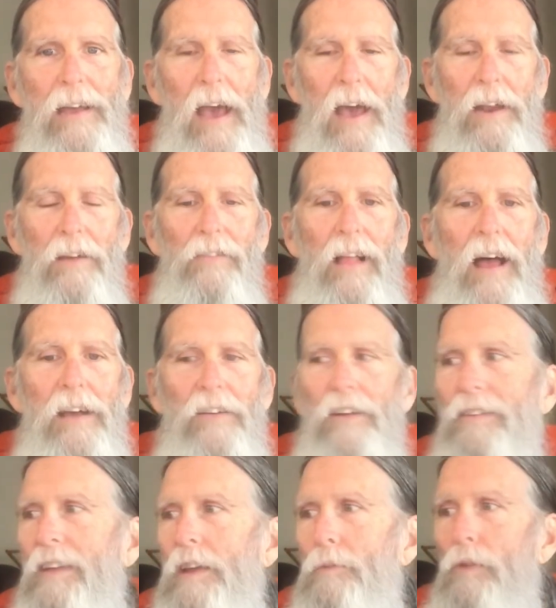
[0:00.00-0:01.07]
kind of like
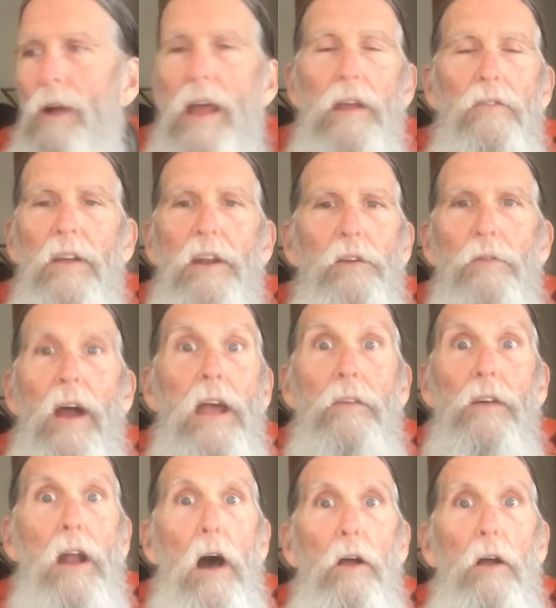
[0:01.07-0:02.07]
just keep raving and raving